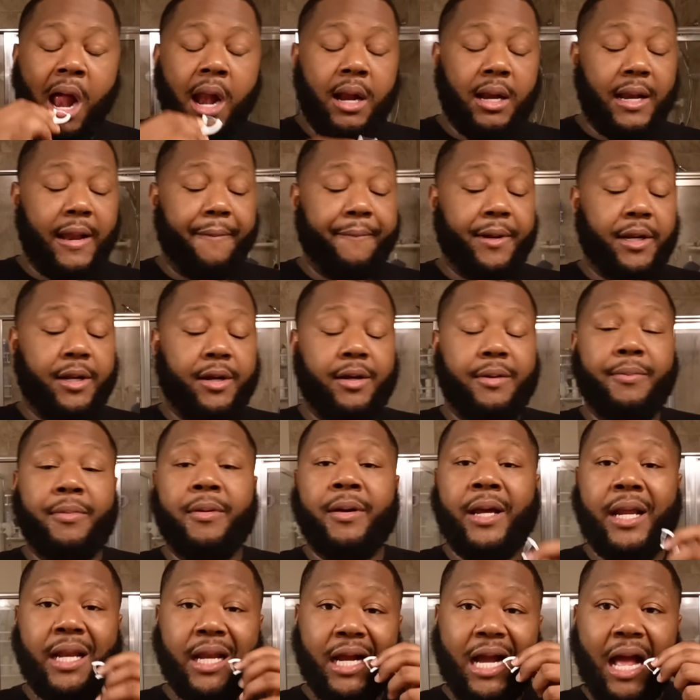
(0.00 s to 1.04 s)
Let me know
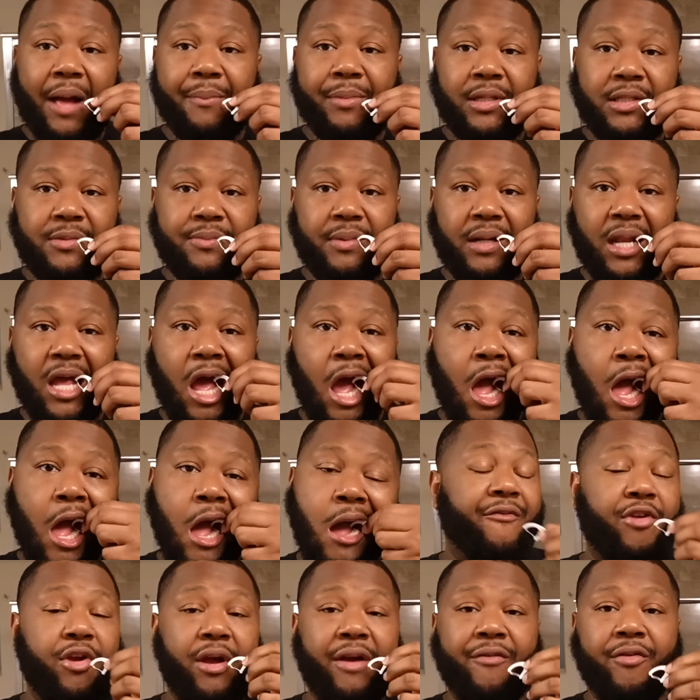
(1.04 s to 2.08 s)
in the comments below
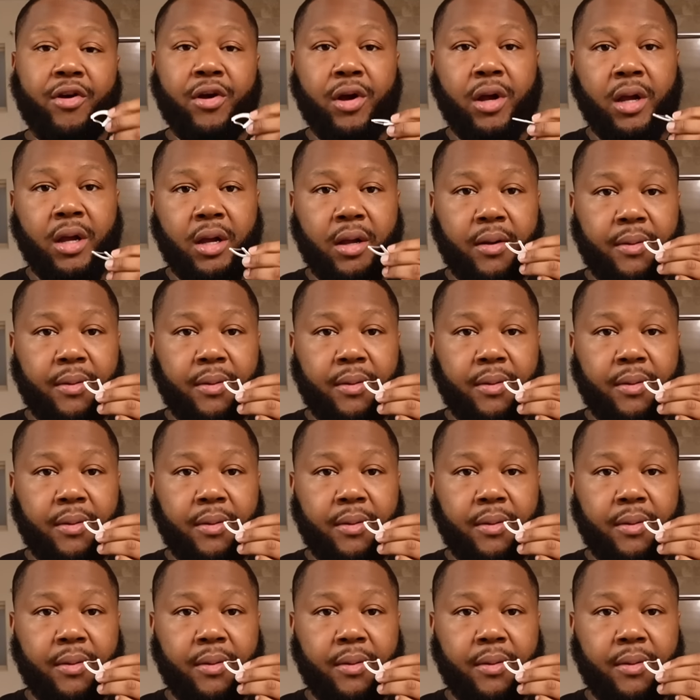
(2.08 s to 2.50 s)
if you ever